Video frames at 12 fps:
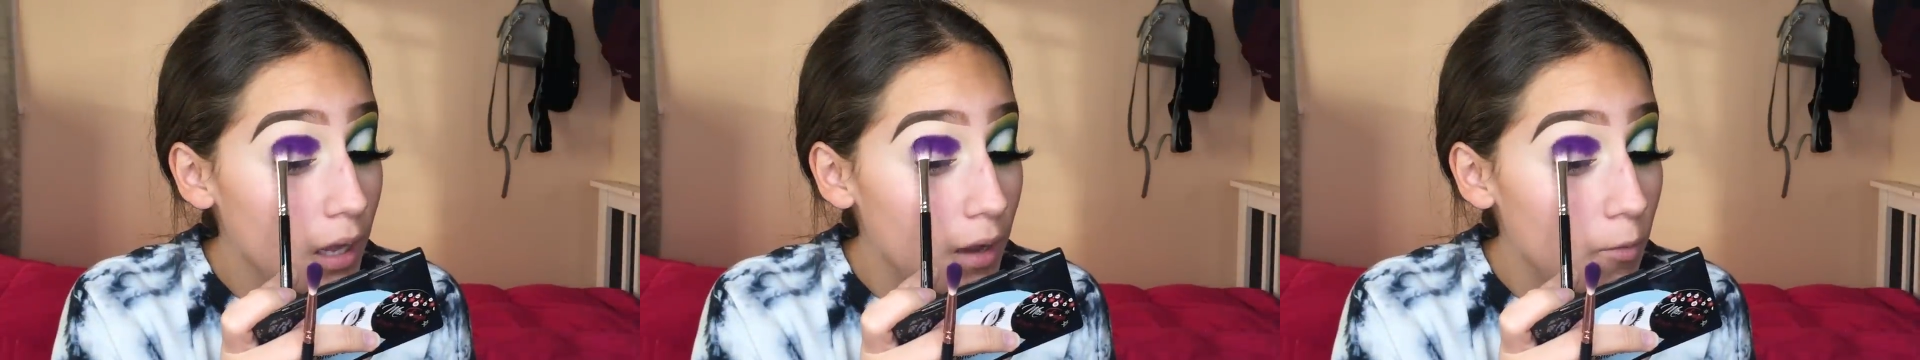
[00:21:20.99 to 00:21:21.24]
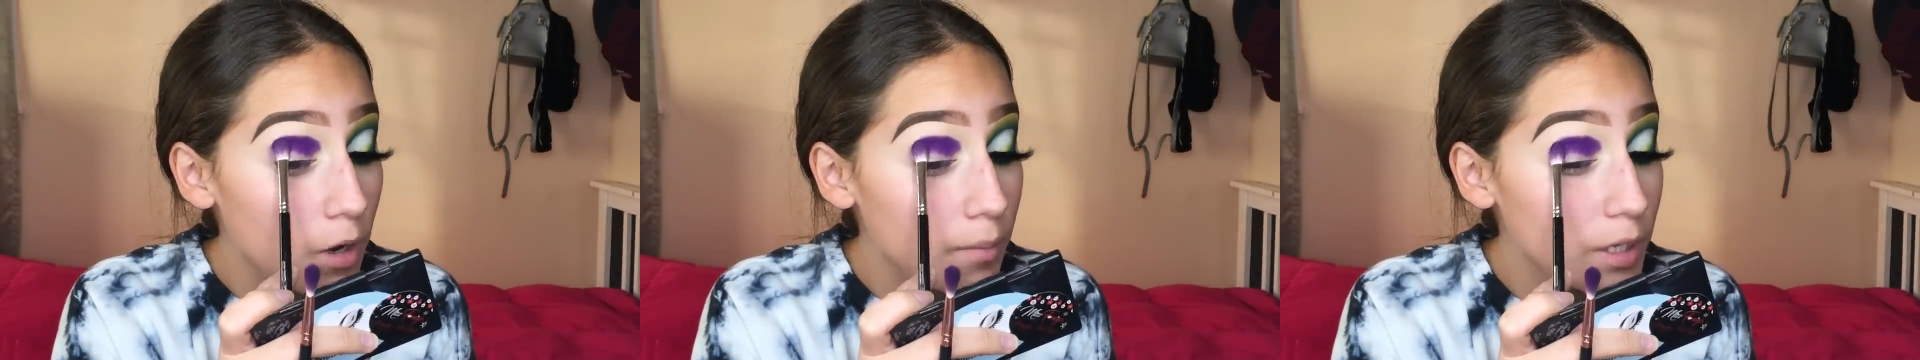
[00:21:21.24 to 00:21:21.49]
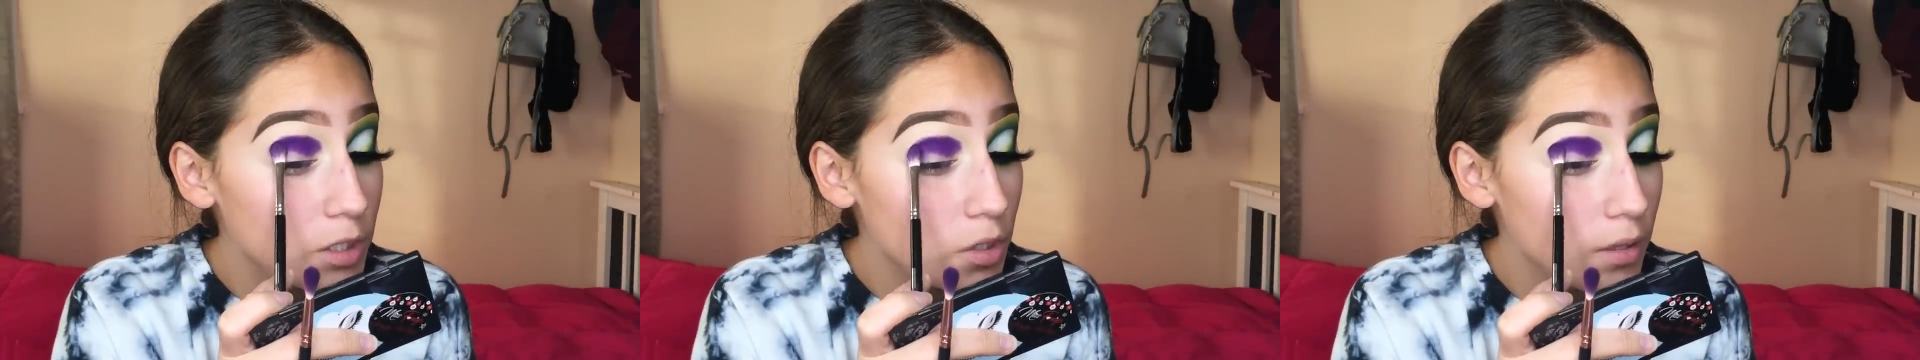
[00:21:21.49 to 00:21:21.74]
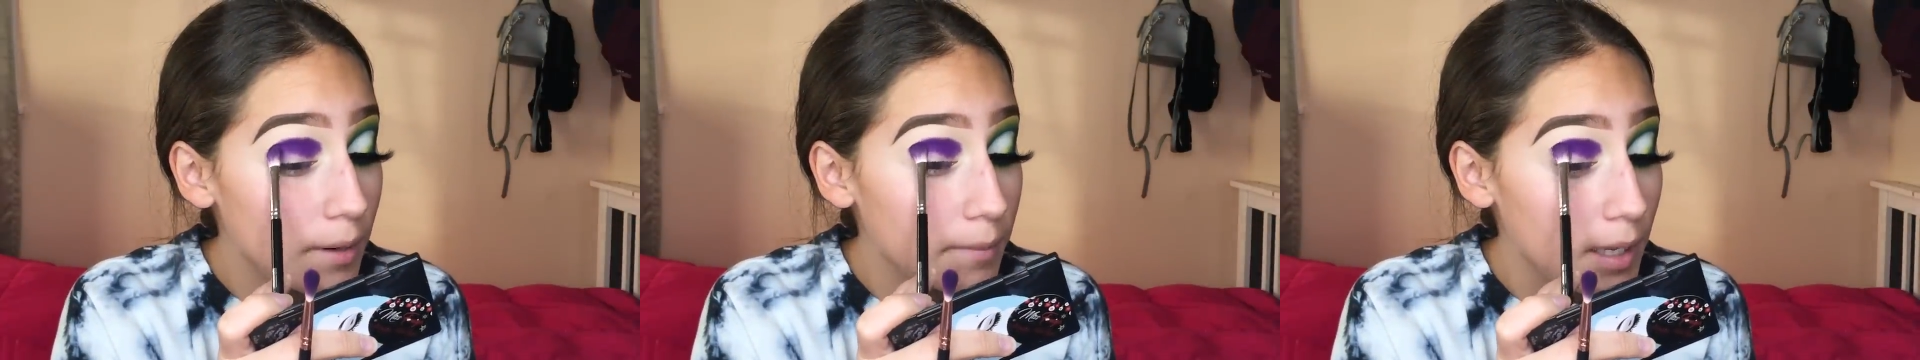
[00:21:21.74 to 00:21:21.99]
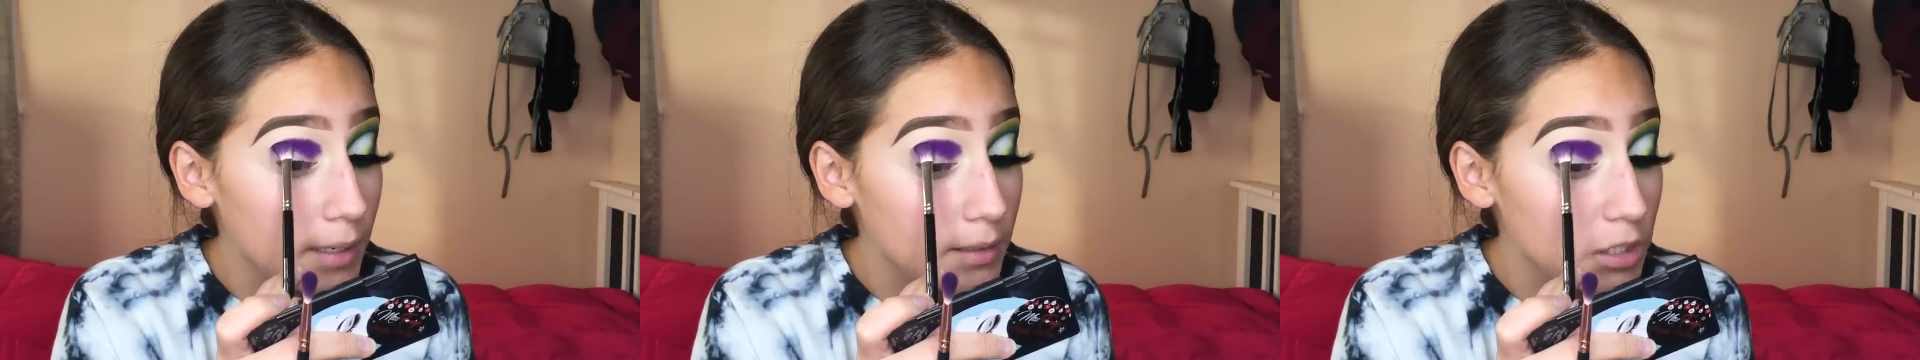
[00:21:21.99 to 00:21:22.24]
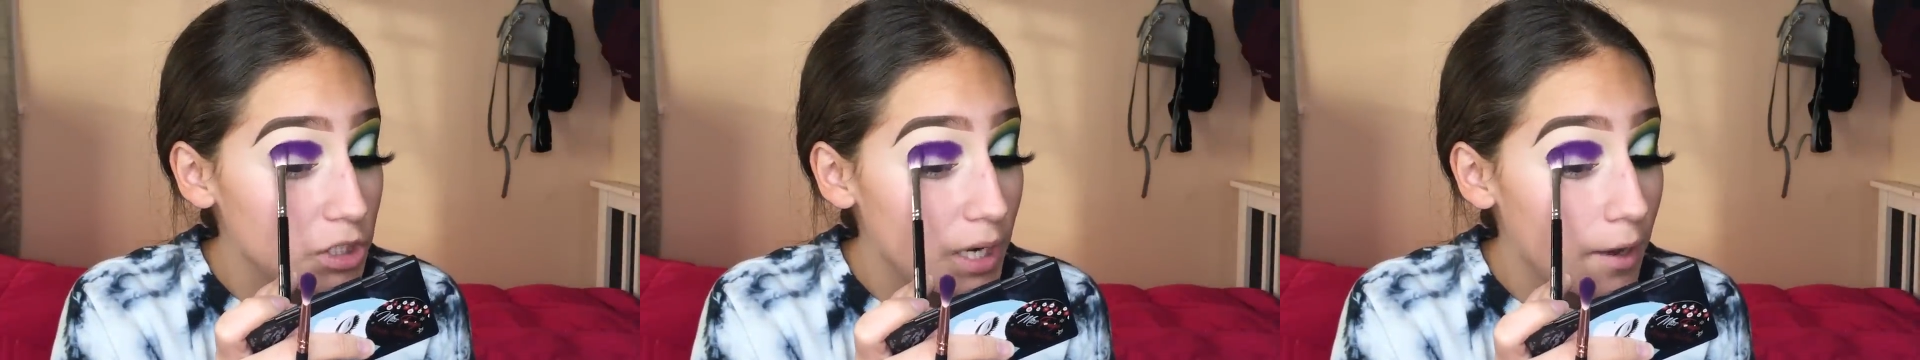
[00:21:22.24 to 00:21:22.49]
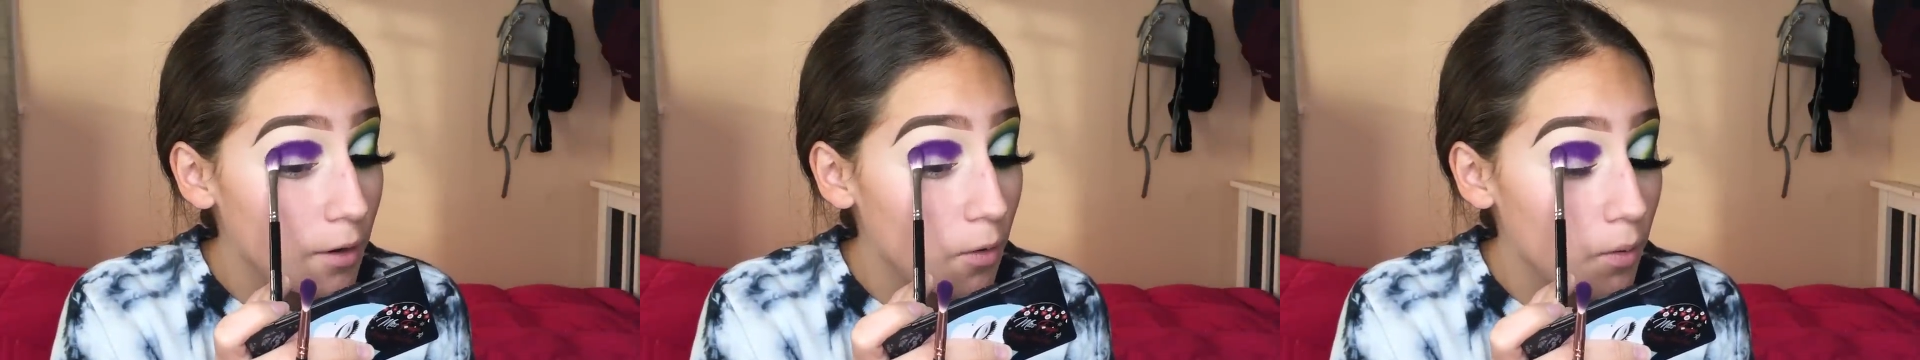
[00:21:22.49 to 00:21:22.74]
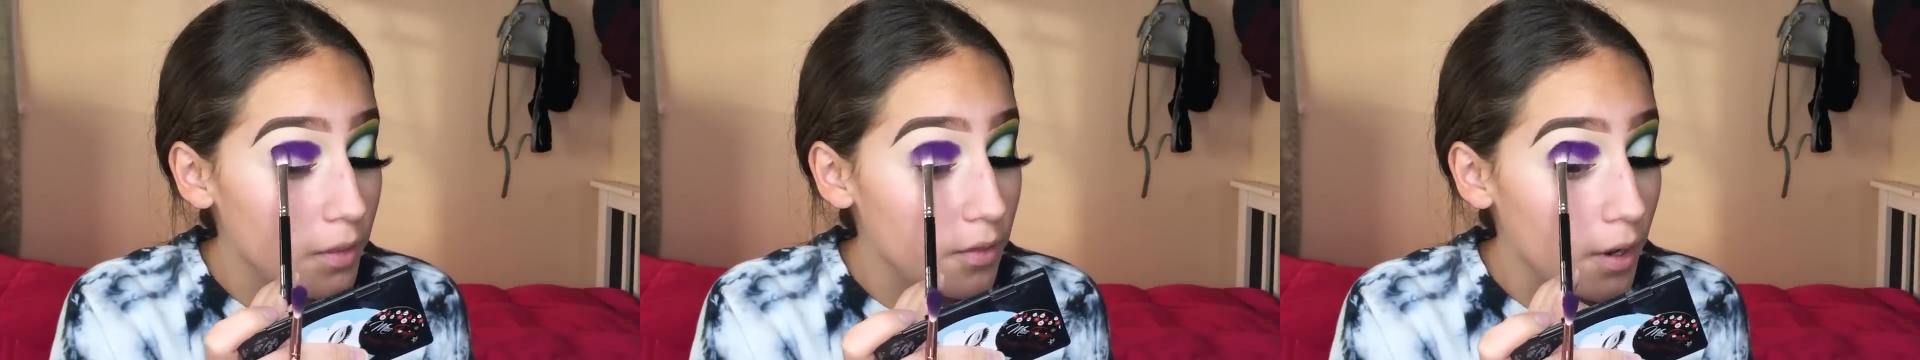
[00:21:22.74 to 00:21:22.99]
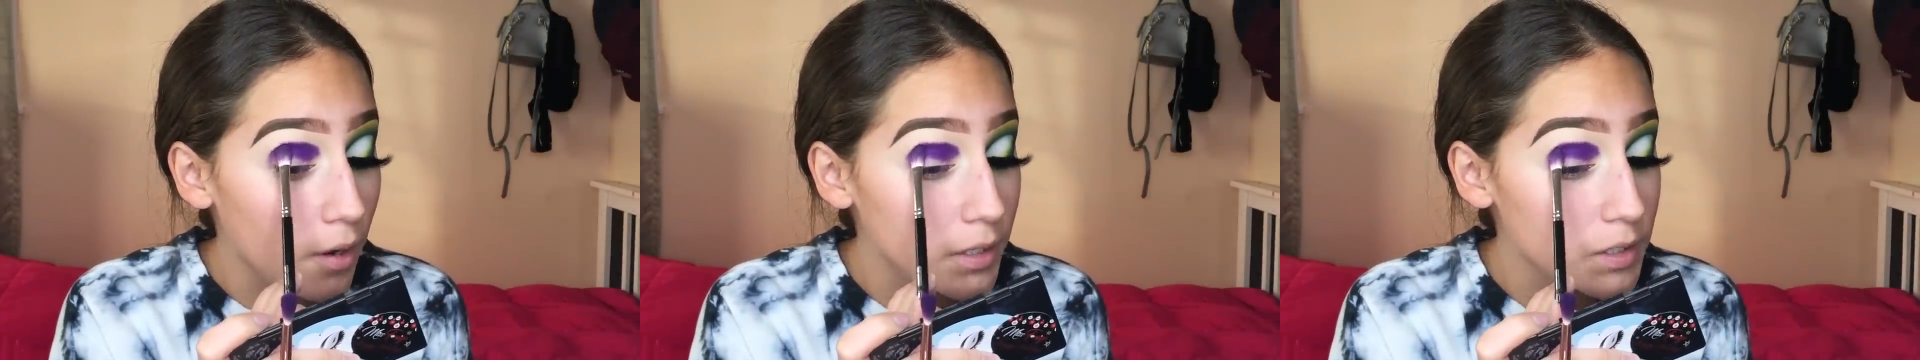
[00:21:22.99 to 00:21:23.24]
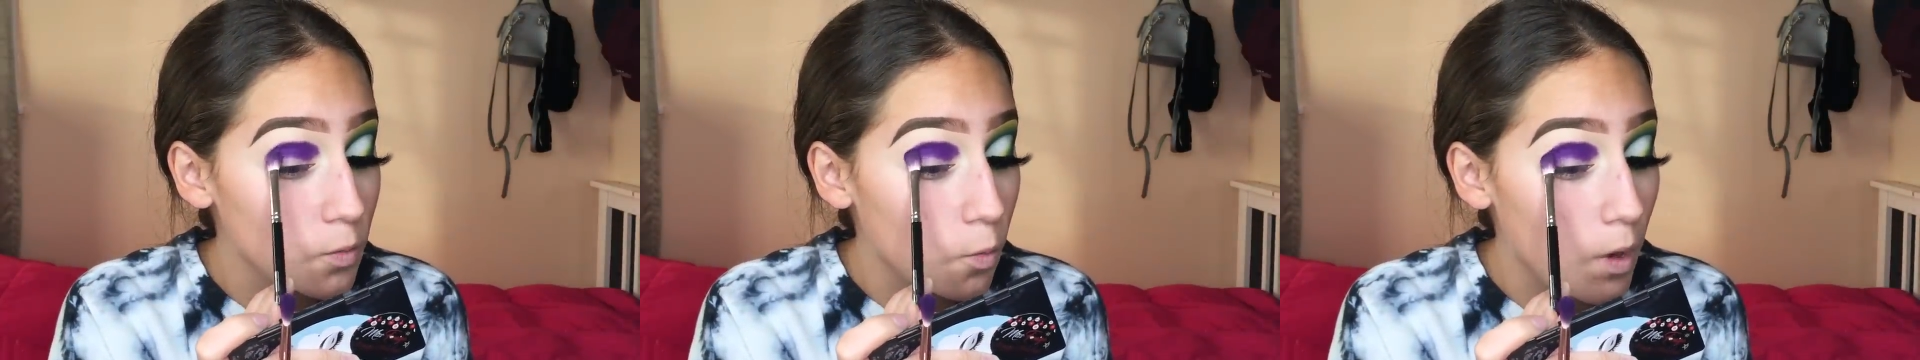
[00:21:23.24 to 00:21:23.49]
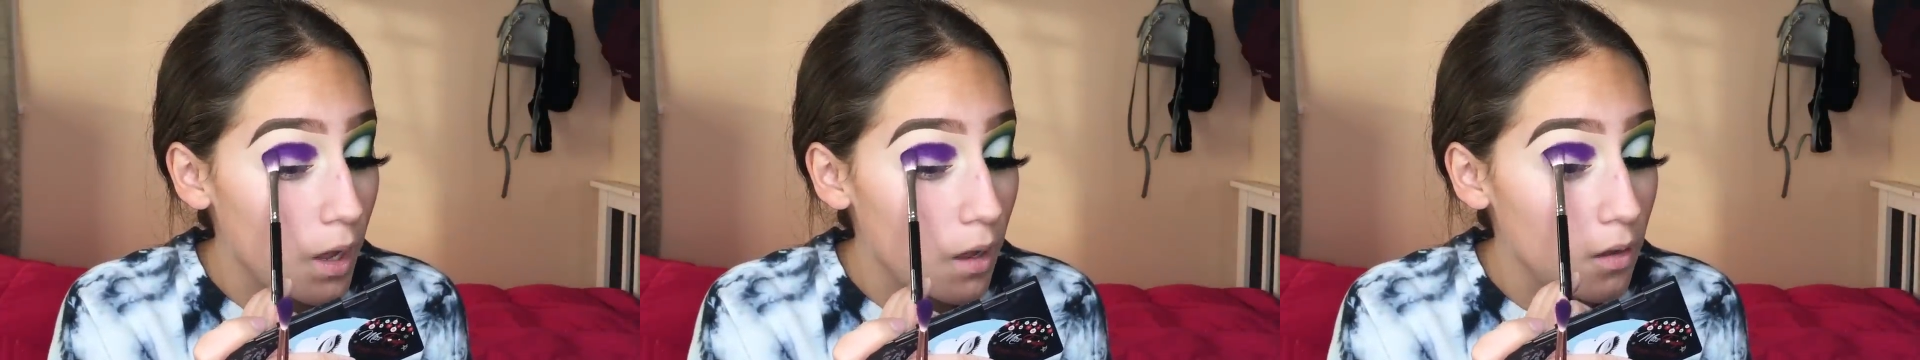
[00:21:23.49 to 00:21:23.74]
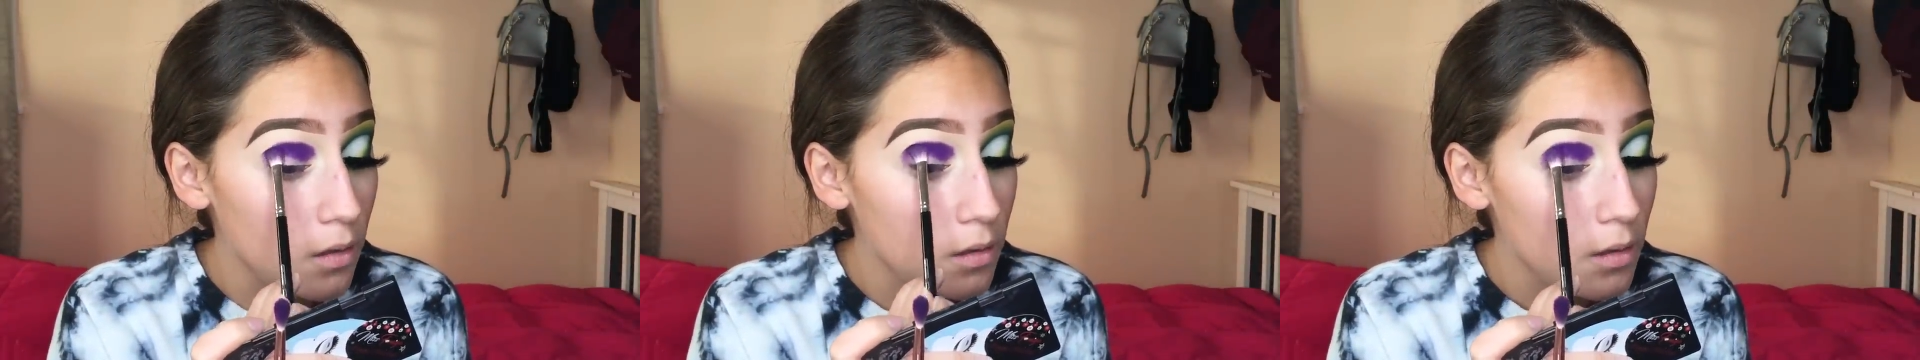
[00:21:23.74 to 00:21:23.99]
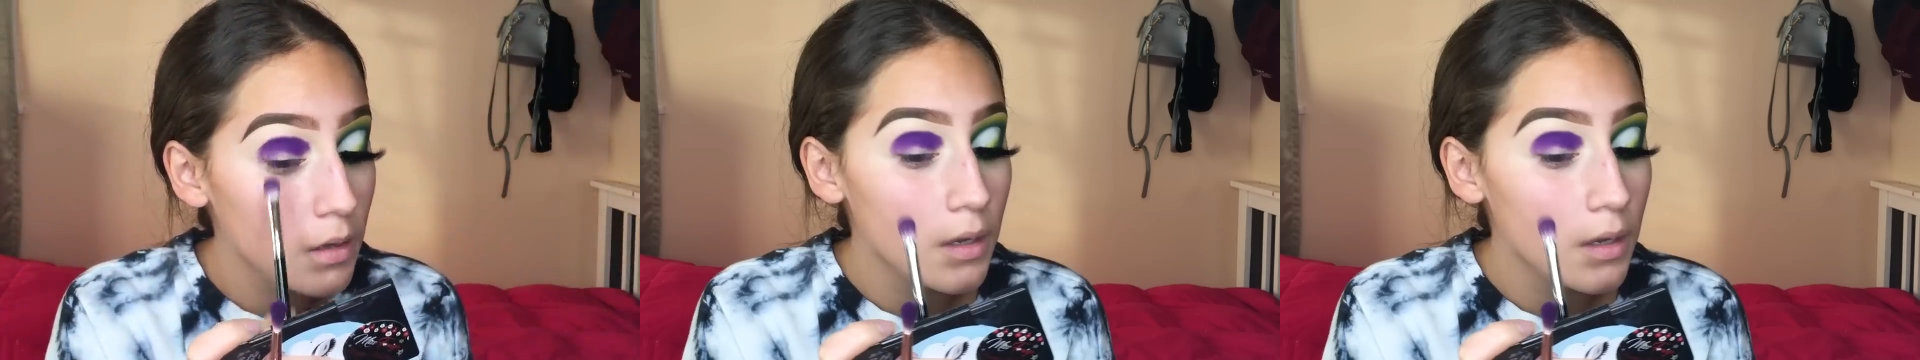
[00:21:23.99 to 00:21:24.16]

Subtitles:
I want to make sure that I'm getting the shadow there as well.